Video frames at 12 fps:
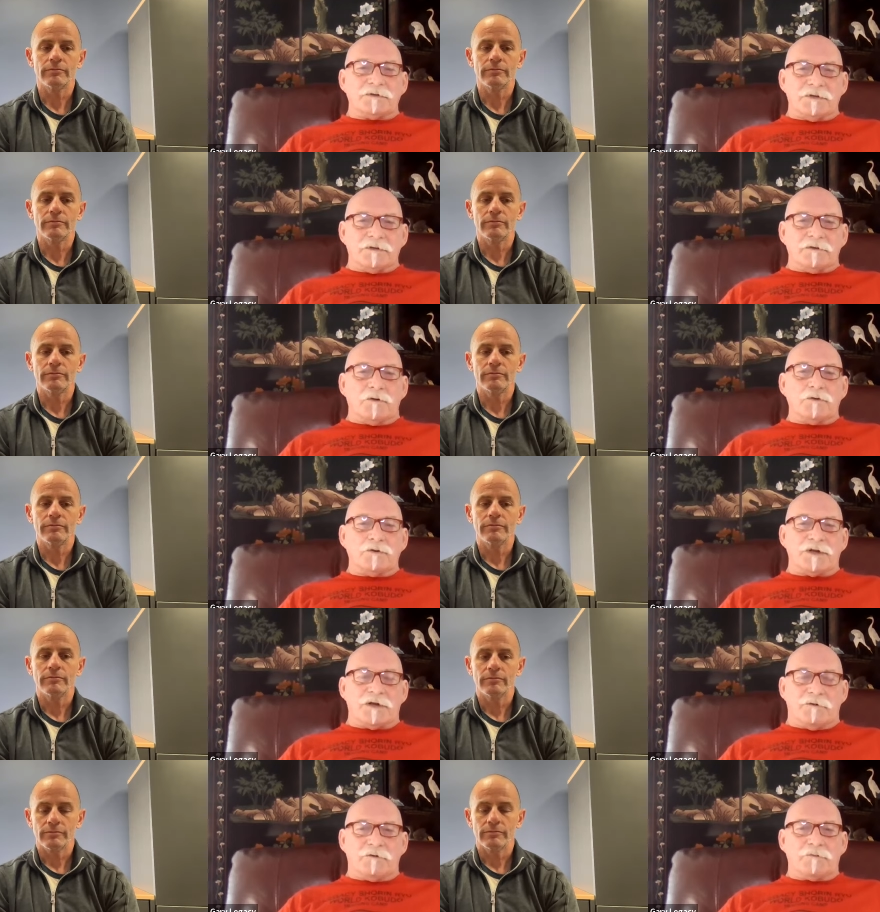Speaker 1: white,
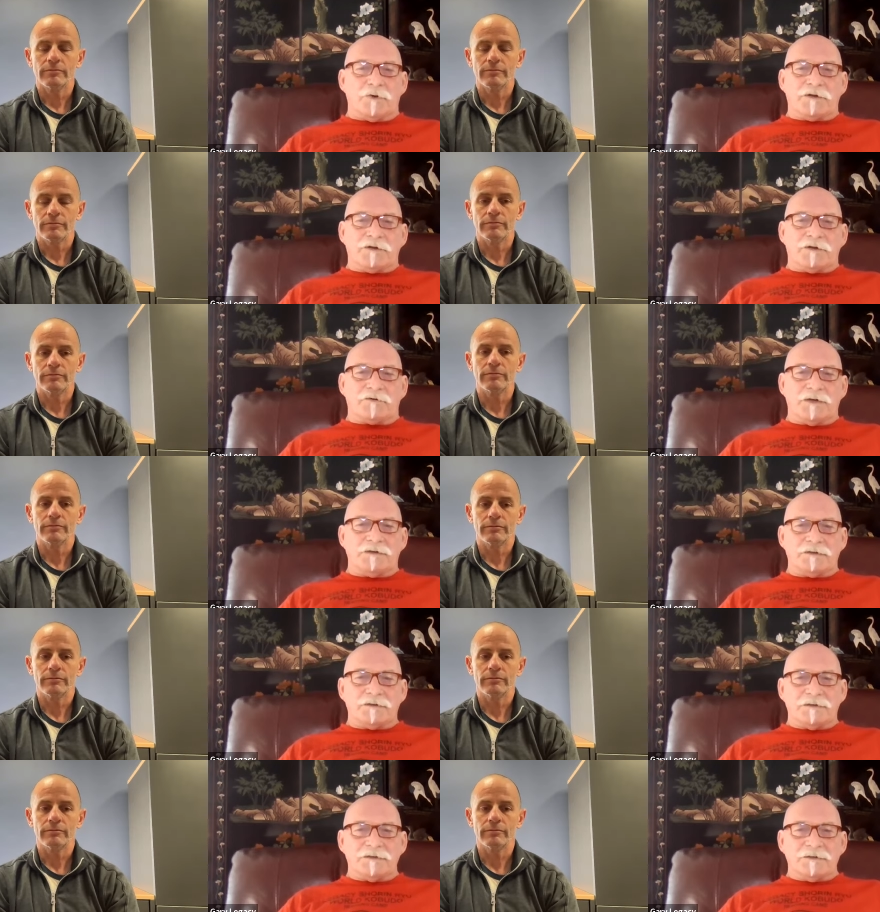Okinawan white
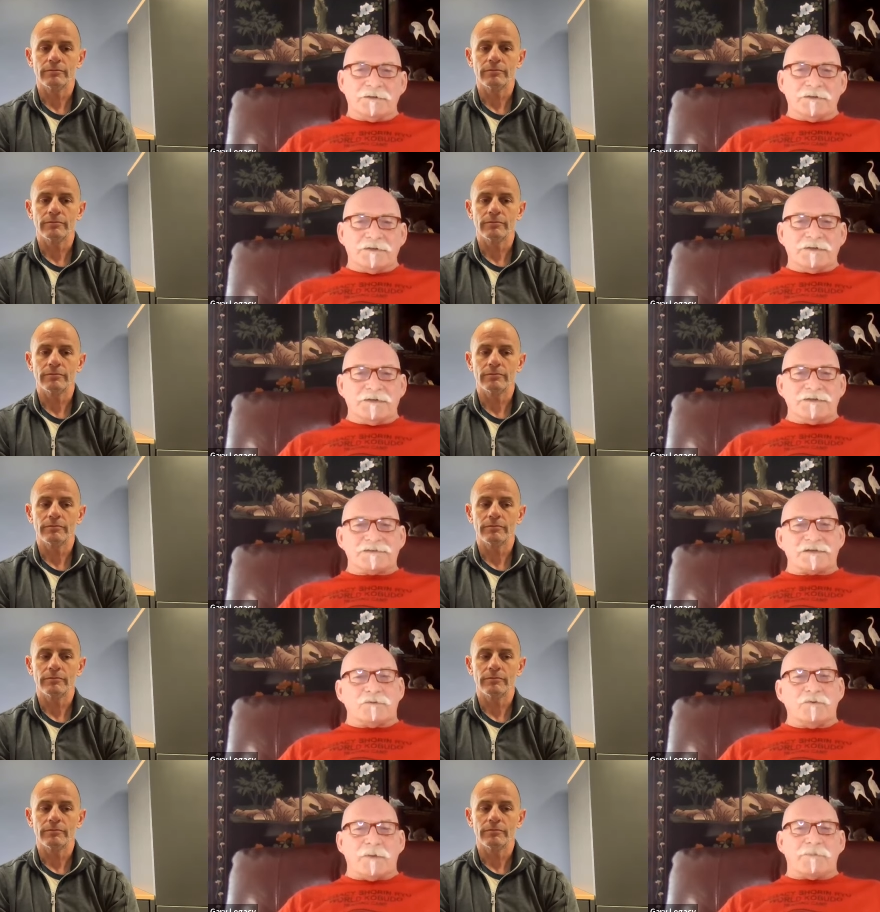crane
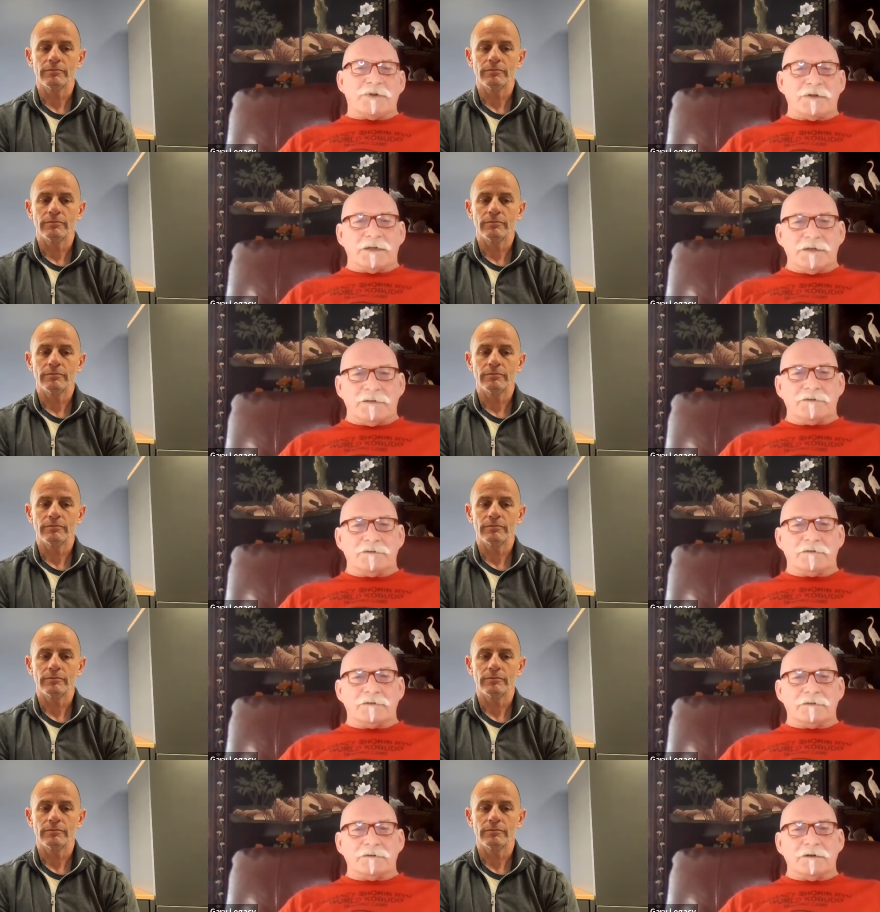is a weapon again
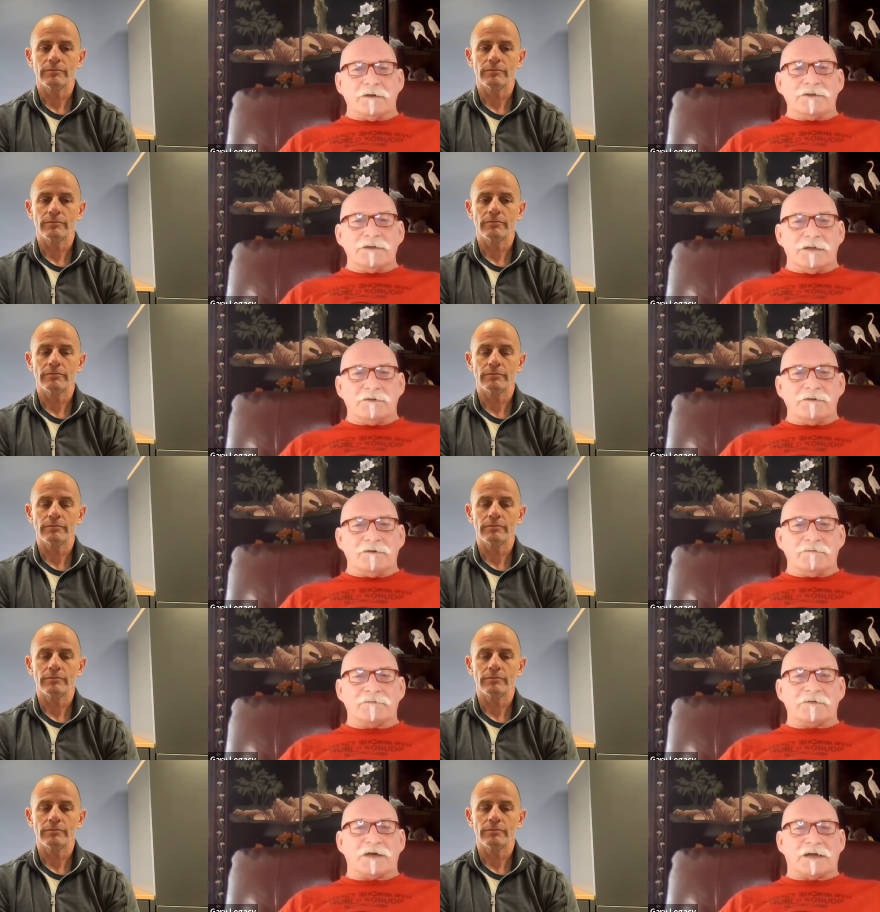on the end
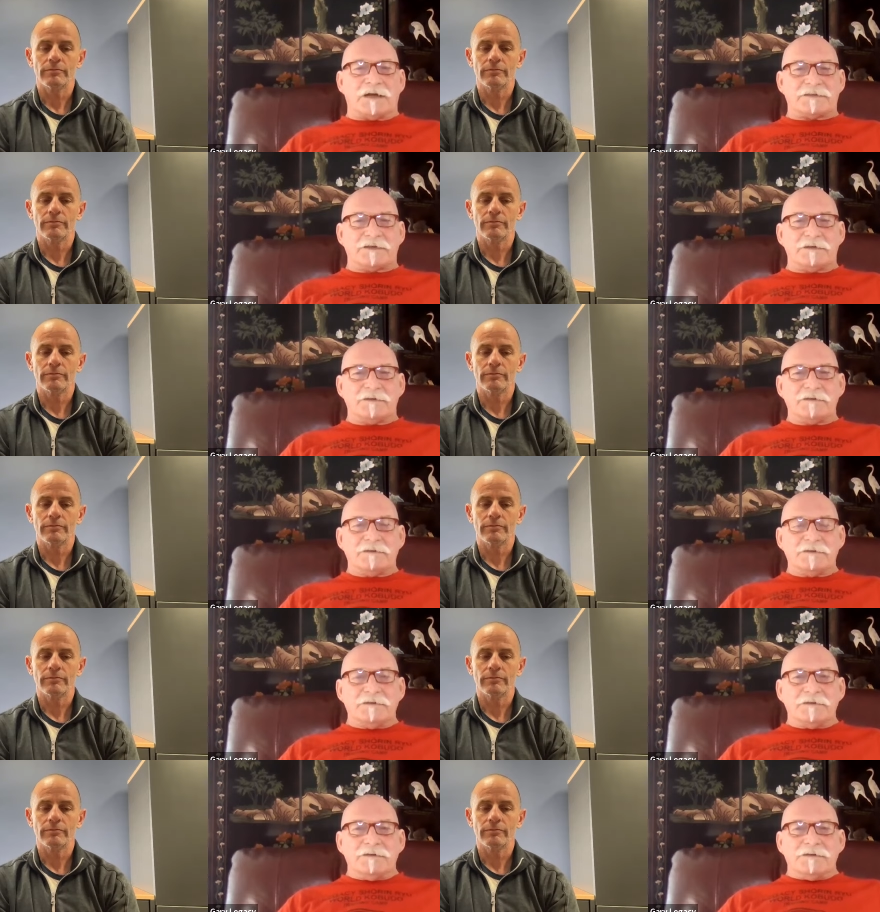of karate.
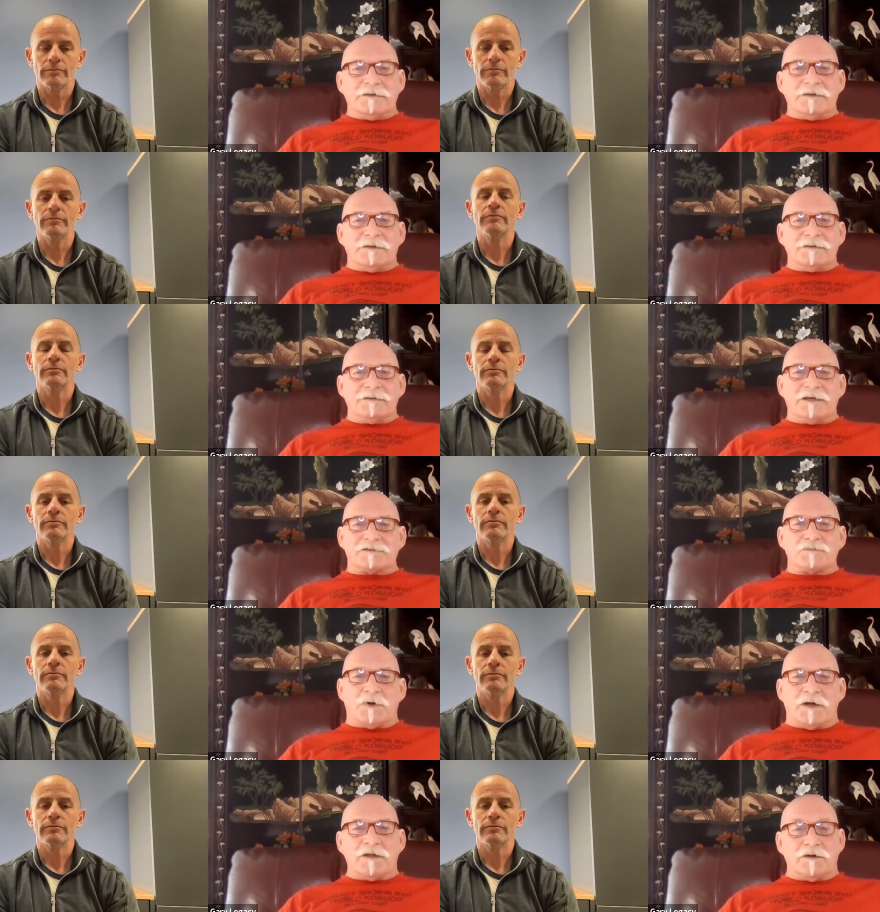And
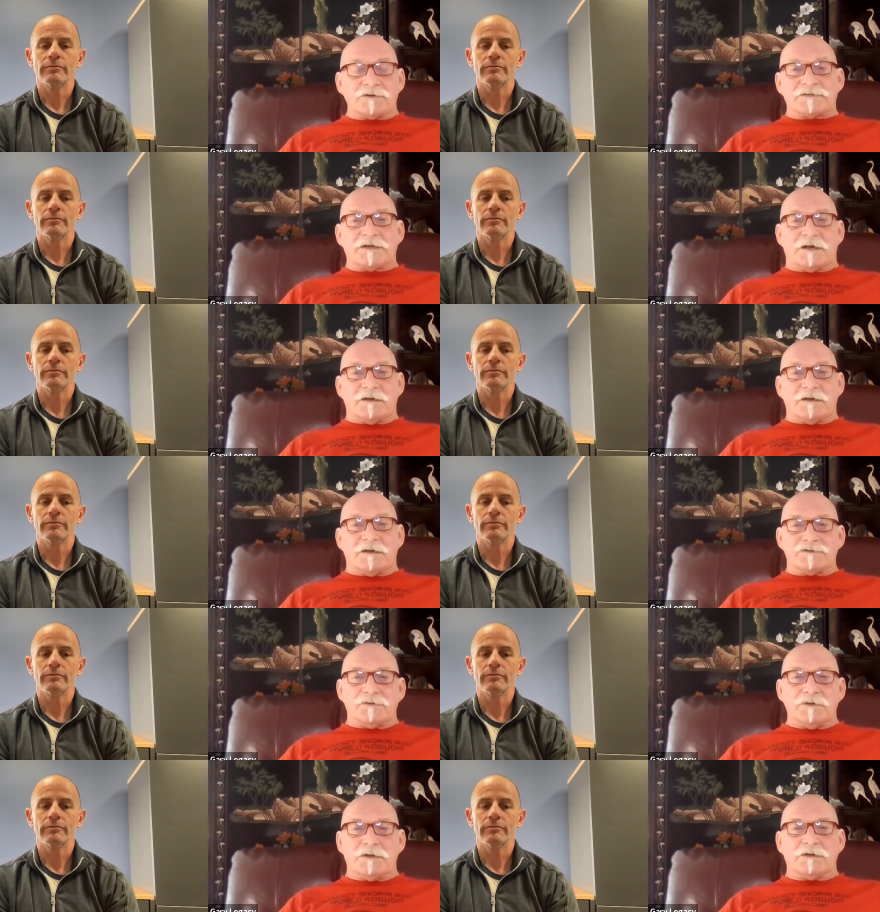that's why our style
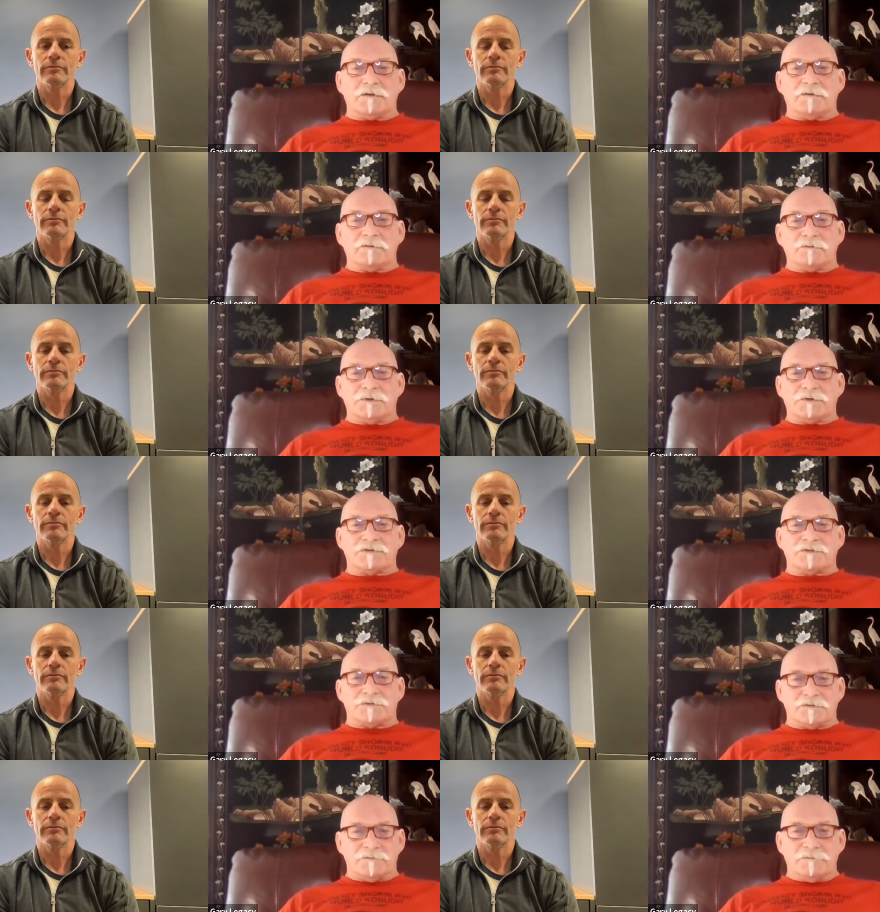is unique,
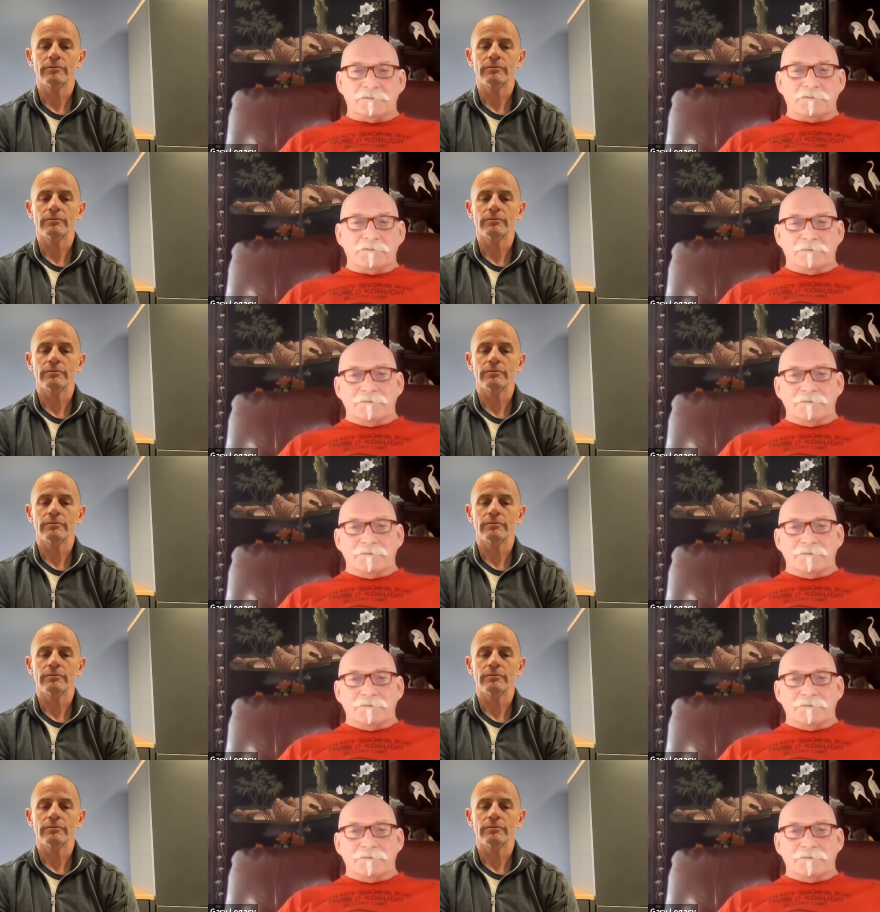which